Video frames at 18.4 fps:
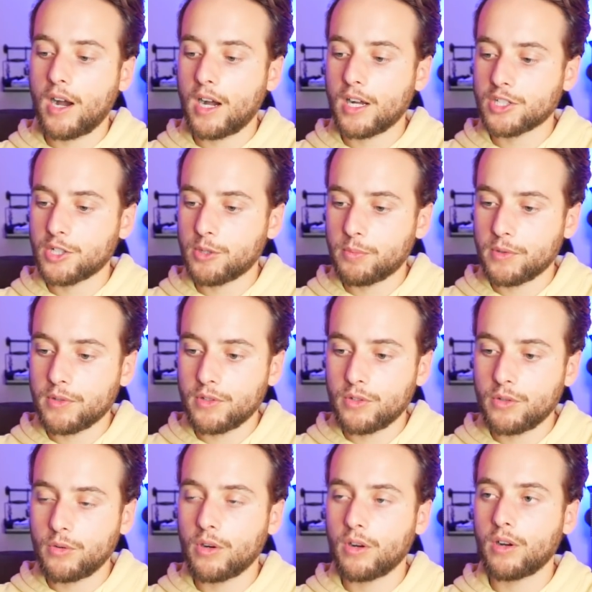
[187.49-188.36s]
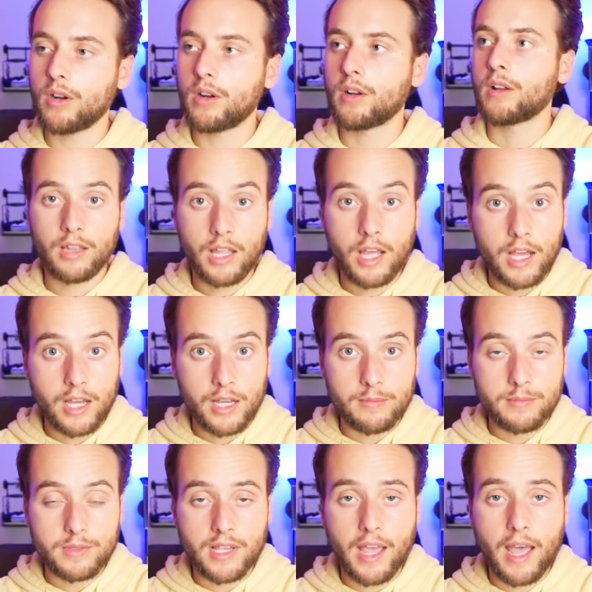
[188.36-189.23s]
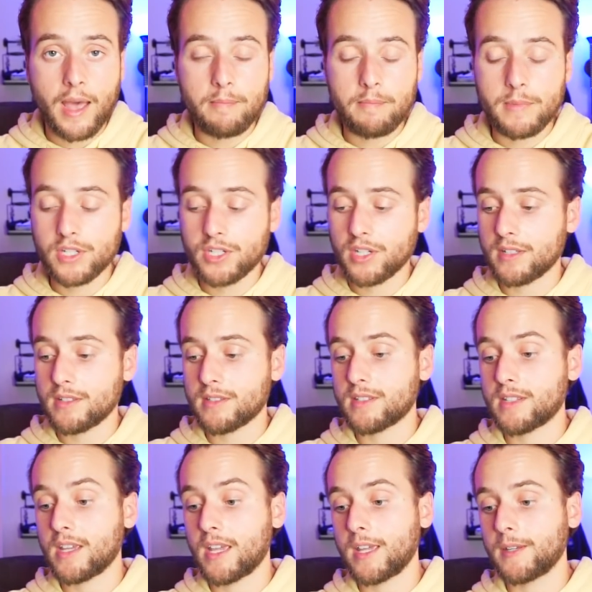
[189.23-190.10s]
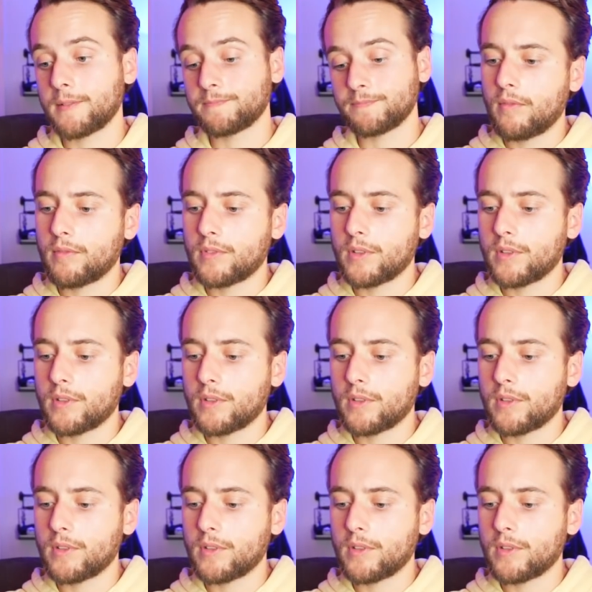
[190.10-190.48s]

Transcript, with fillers: entrepreneur clubs at Michigan State